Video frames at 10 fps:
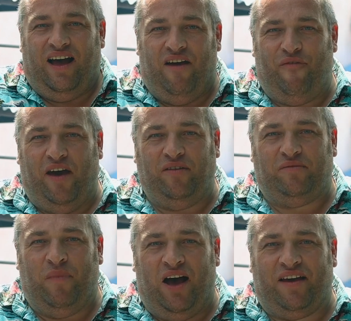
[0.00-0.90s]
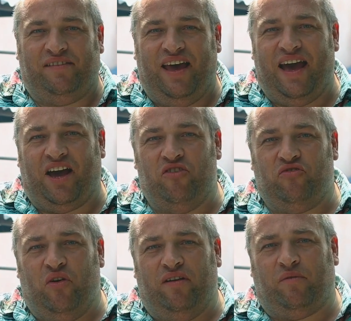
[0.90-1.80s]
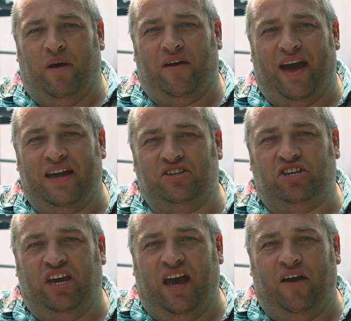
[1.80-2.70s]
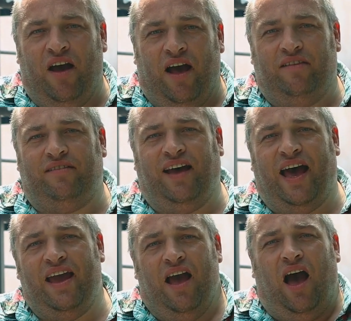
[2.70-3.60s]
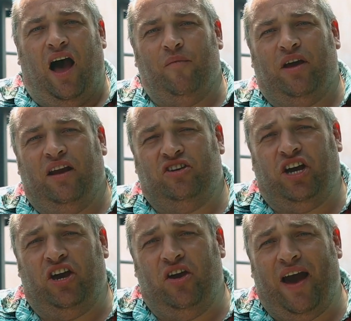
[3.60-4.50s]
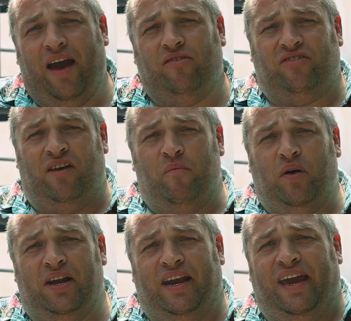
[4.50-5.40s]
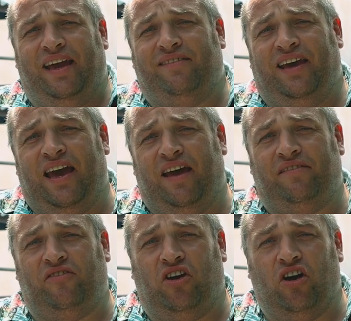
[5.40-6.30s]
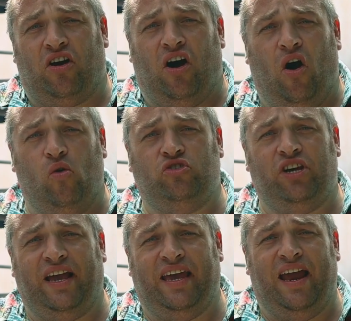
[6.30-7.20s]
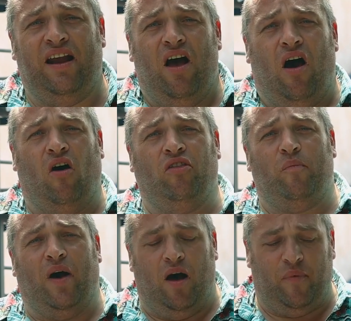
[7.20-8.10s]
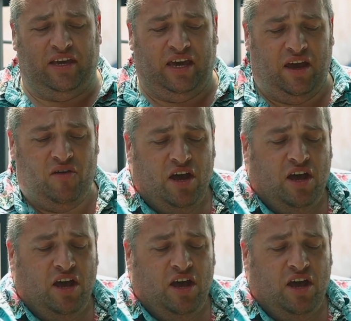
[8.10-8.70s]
Hi folks, Marcus here at CountryWoodSmoke HQ. Today I'm going to show you how simple and easy it is to cook a whole chicken on the barbecue